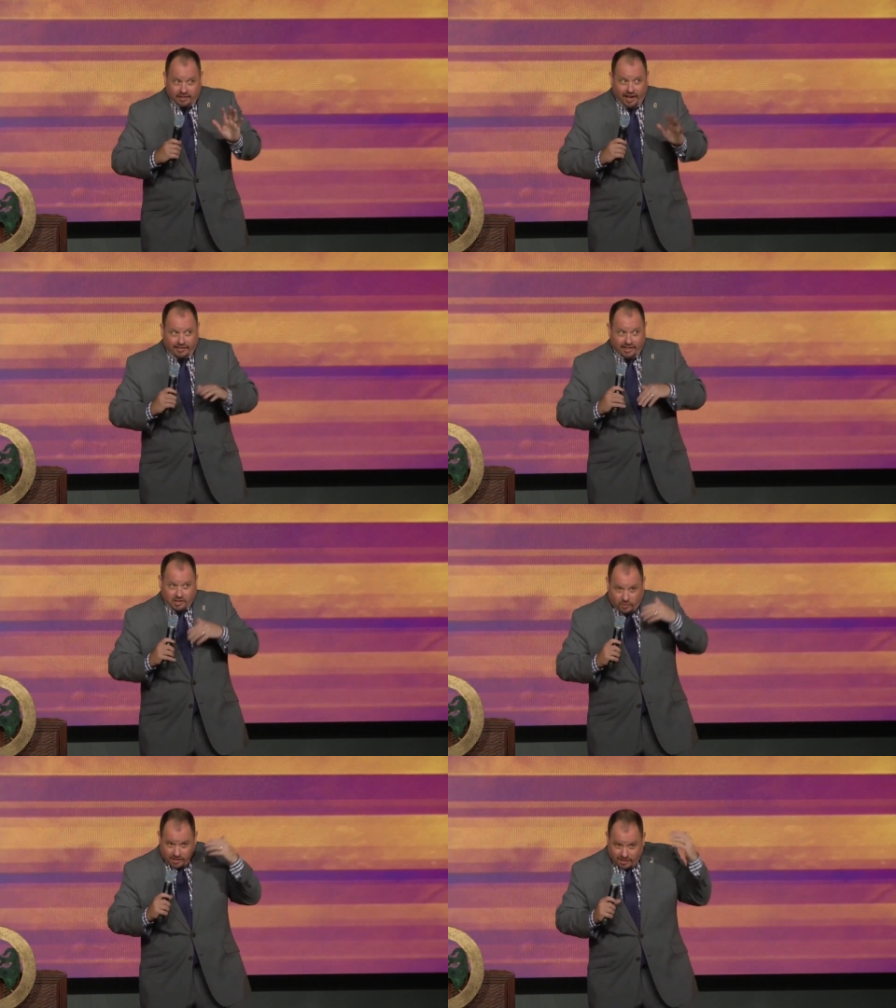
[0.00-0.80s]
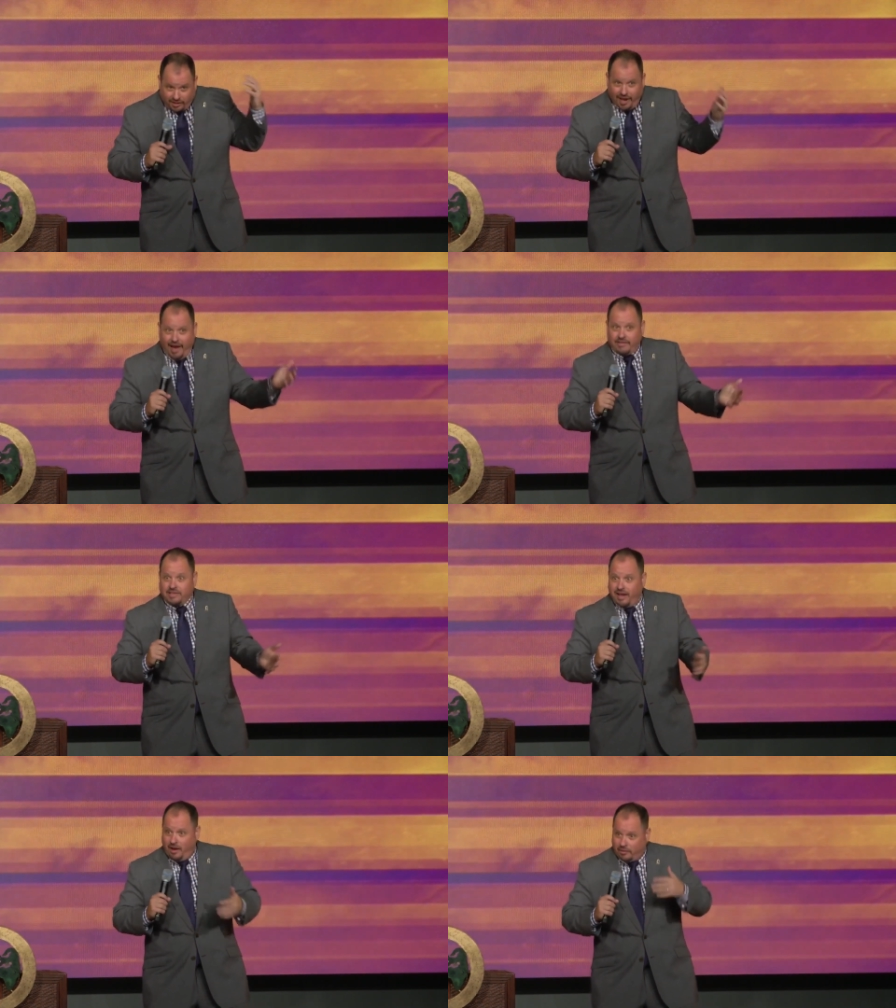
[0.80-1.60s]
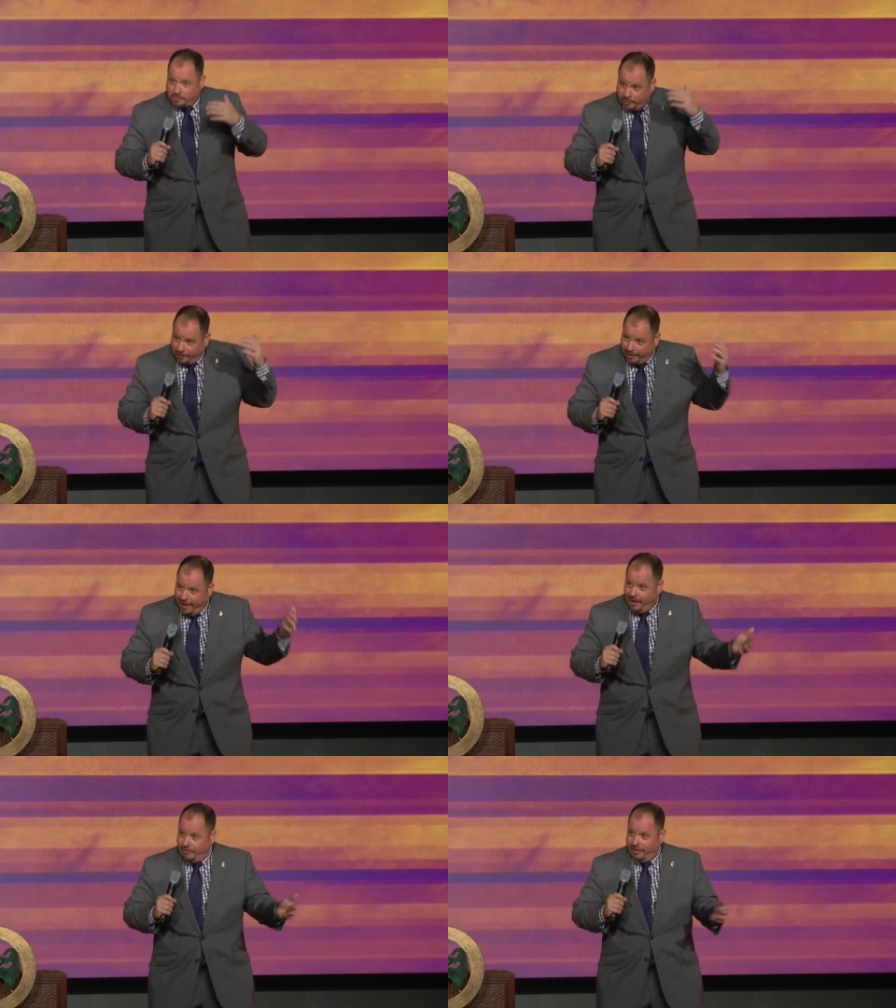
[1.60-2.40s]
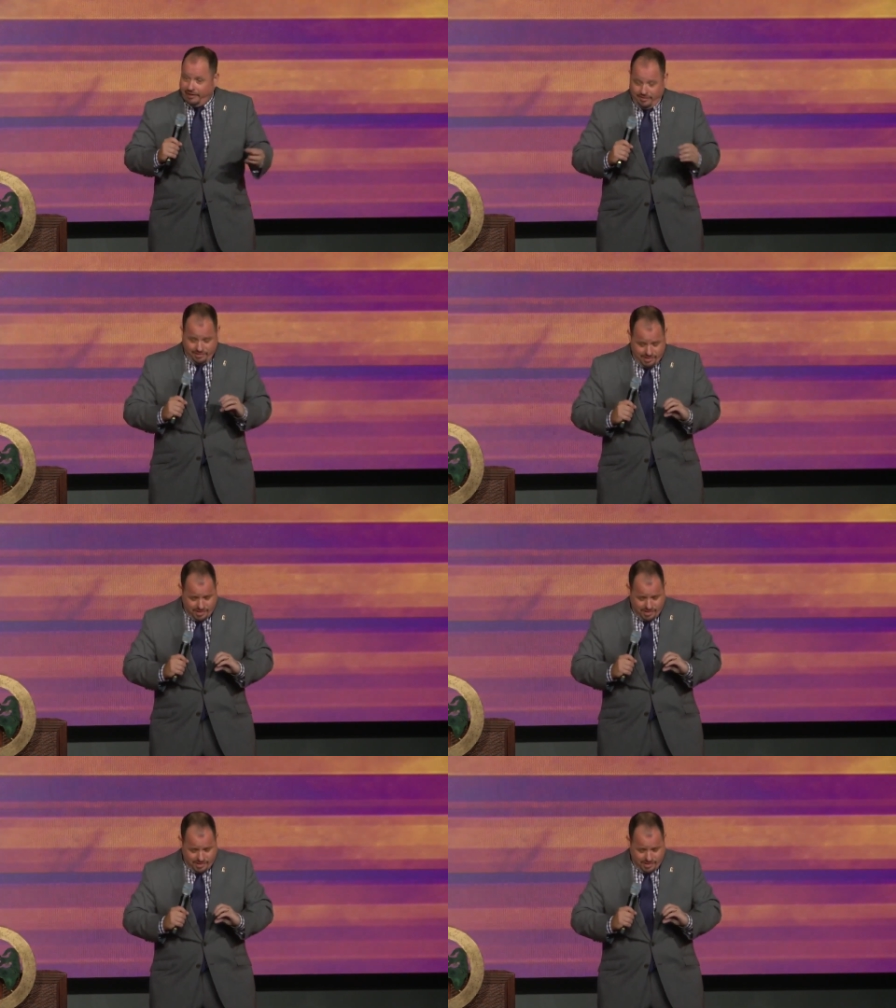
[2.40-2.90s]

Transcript: Yeah, this was the lifestyle, it was pretty heavy.